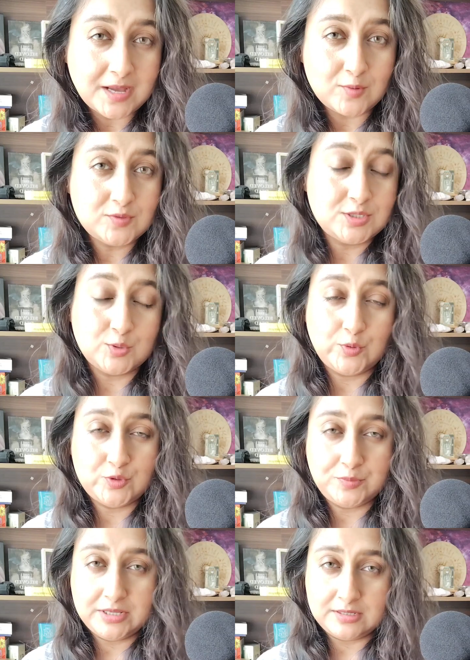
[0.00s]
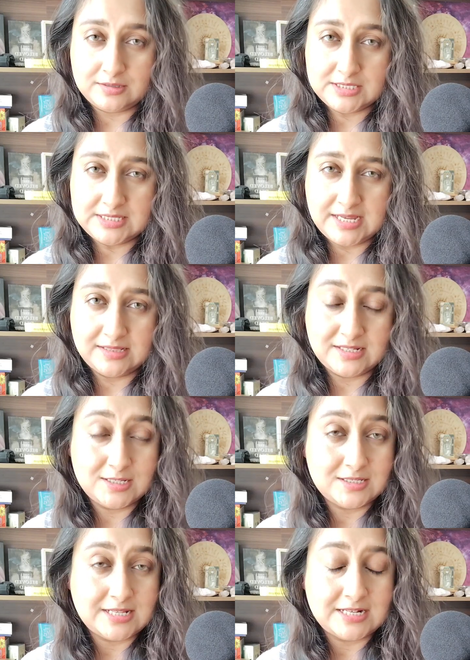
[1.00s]
spouse is going to be an earth sign
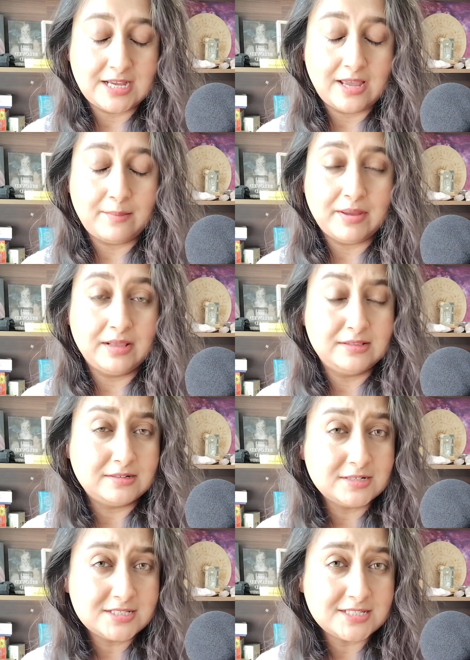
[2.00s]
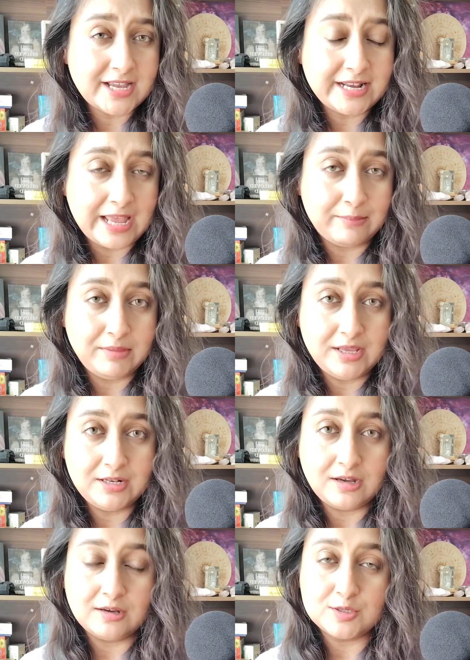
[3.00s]
that is that I, by the earth sign i
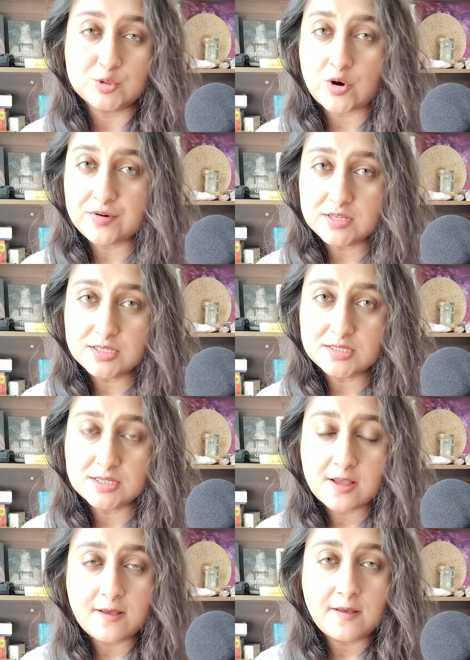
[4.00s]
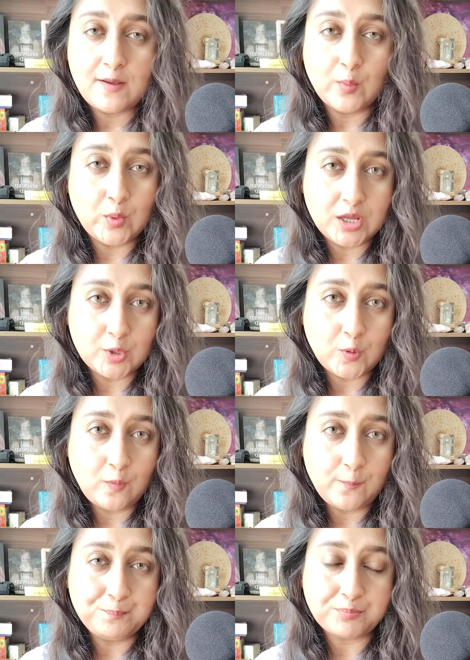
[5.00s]
mean uh, taurus
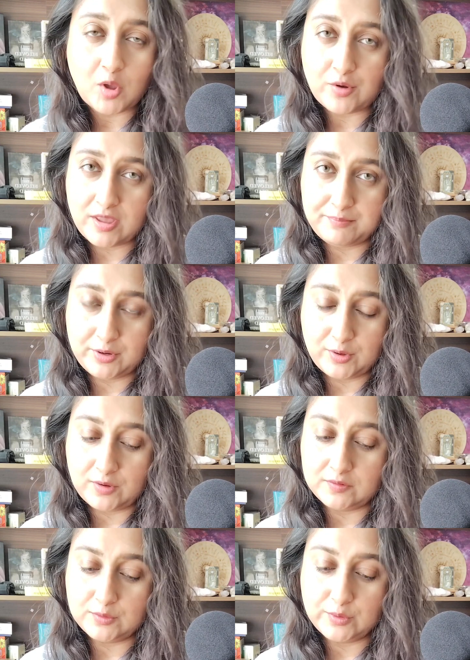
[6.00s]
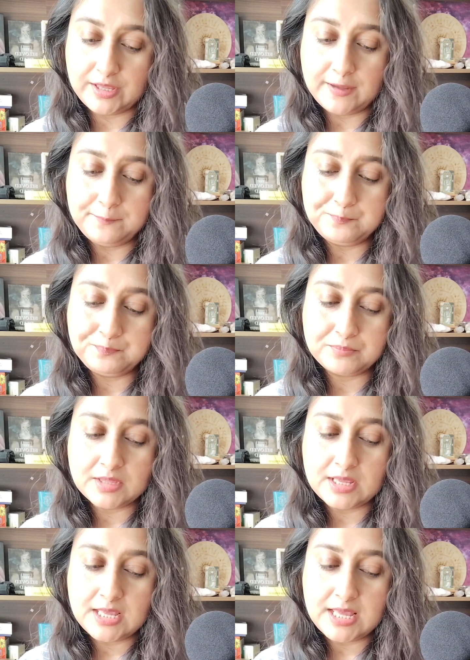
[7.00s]
virgo or capricorn okay
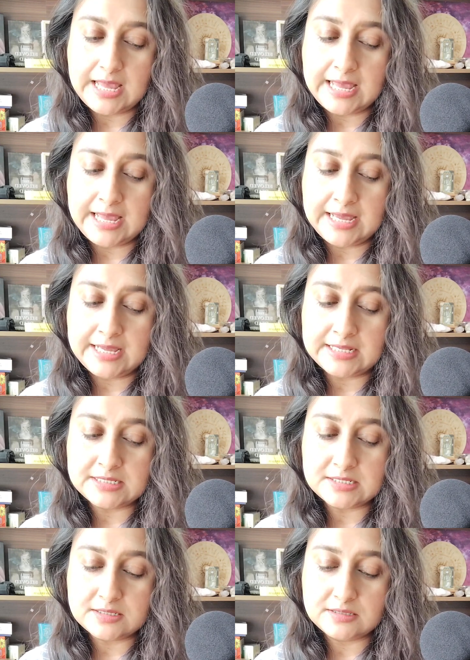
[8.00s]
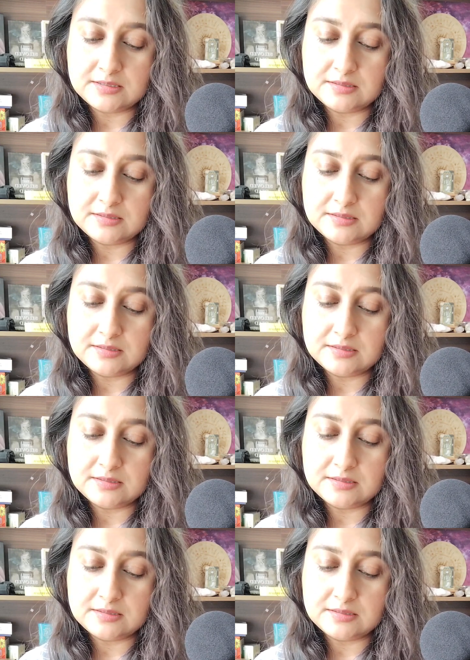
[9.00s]
and